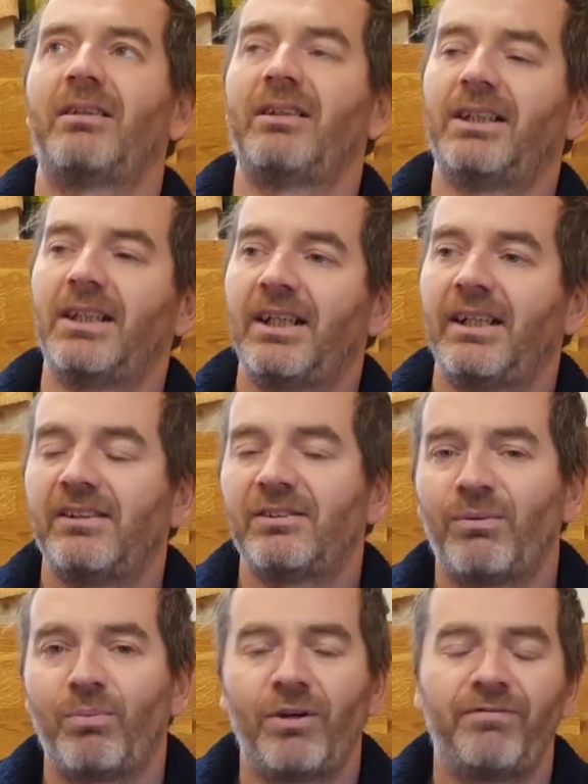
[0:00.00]
he's not
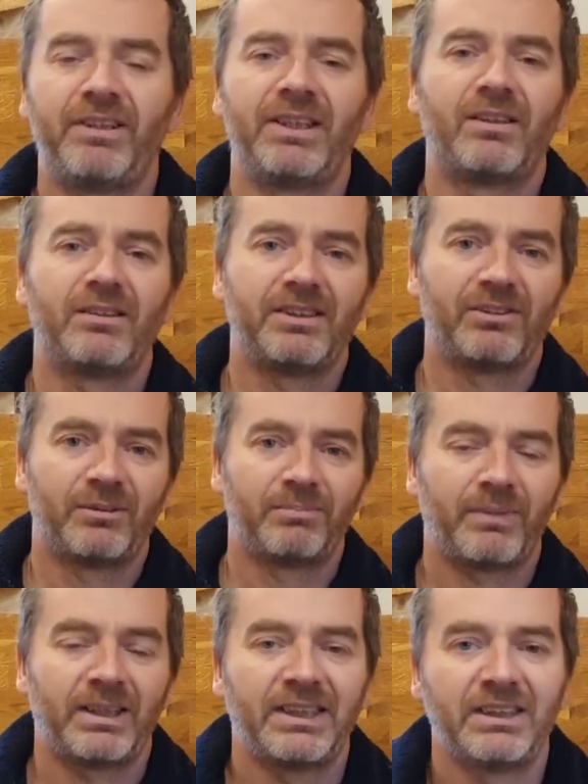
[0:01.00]
waffling on, he's not
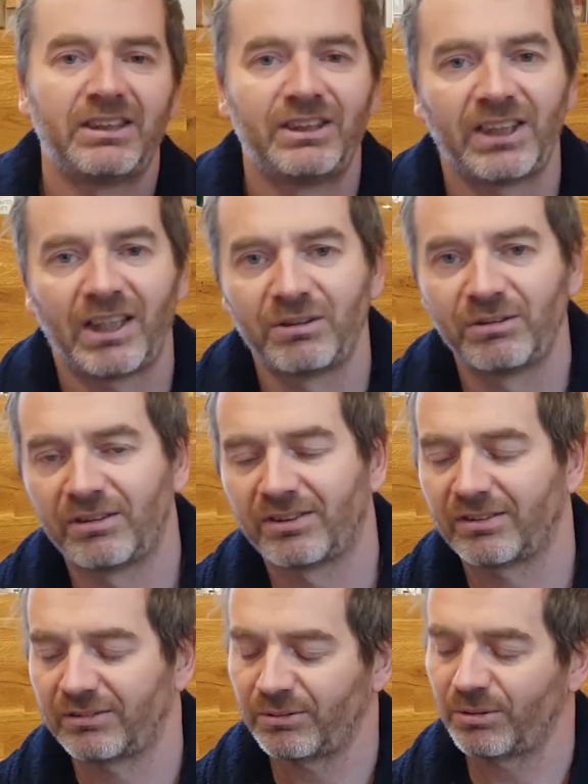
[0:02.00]
making jokes
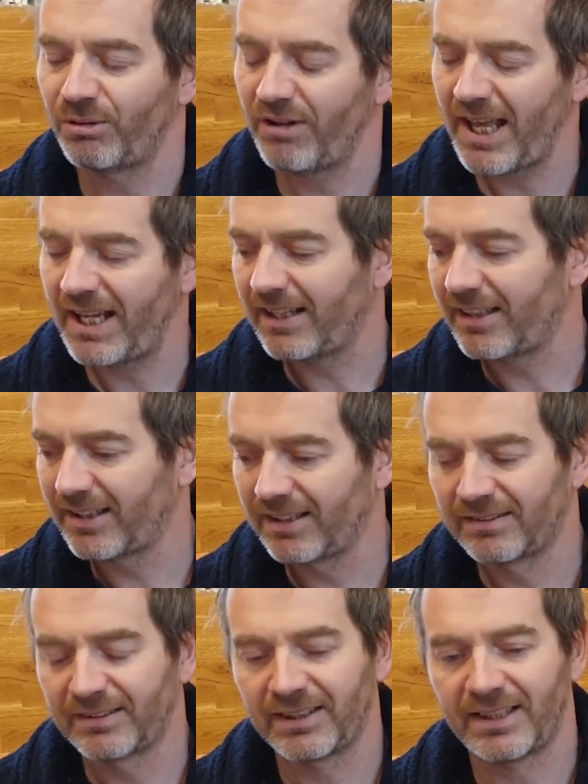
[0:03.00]
or anything like
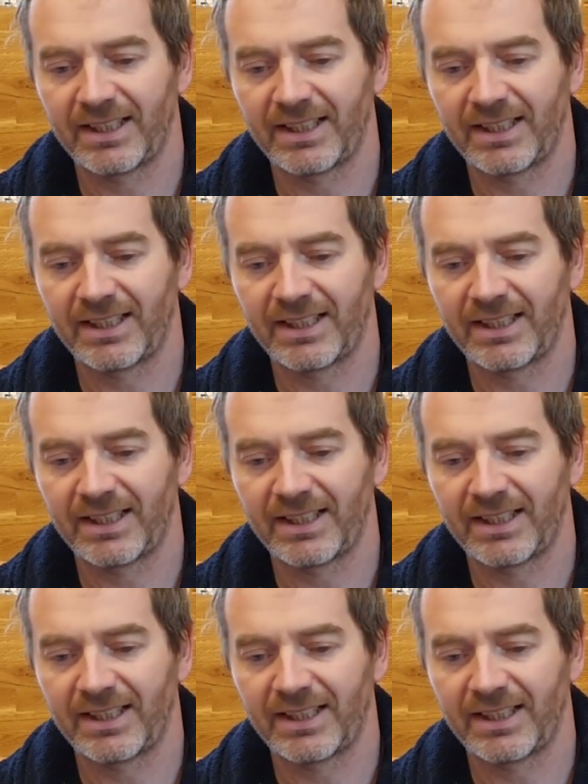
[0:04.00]
that.